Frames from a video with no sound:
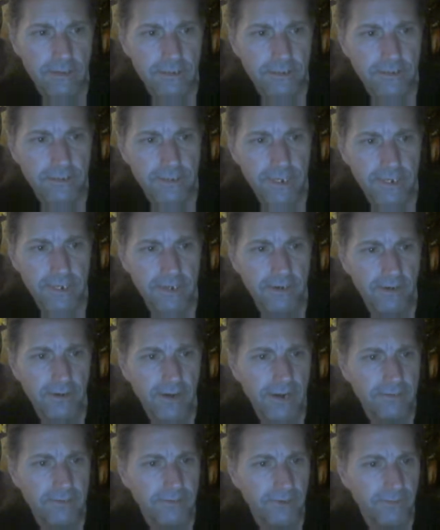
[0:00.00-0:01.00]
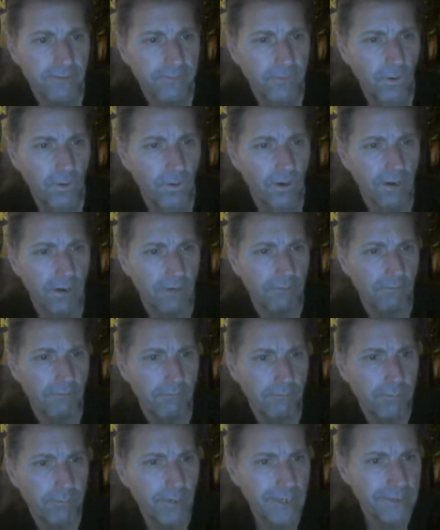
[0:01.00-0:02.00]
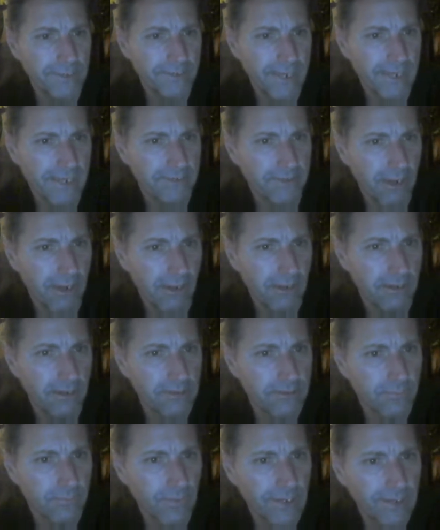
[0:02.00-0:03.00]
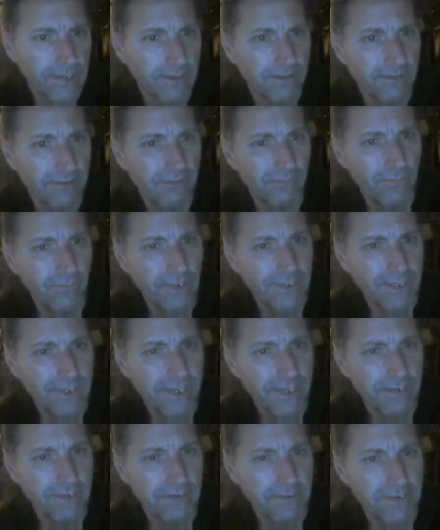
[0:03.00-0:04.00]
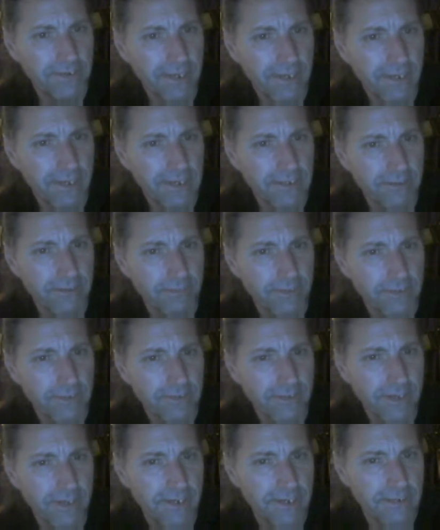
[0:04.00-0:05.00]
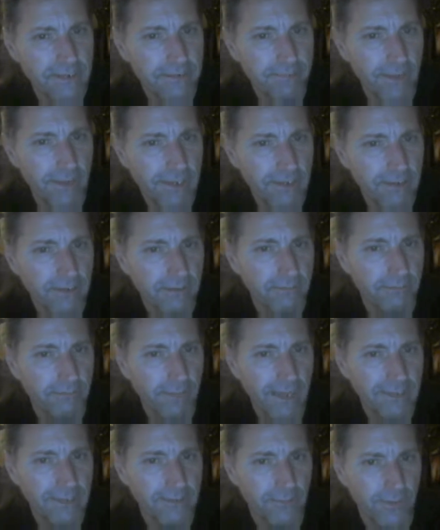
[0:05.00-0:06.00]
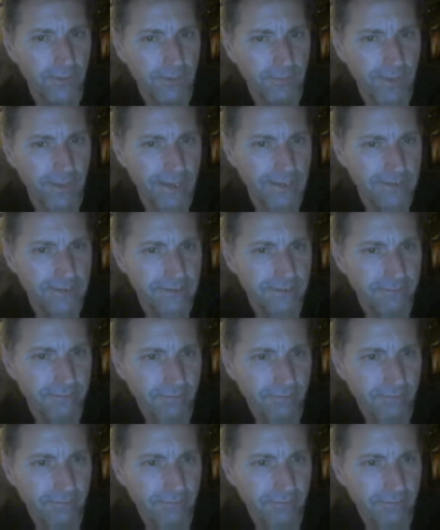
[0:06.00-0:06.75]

sending her out to the floor. Bliss stands tall as we with the kendo stick as the music hits. Back back to replays.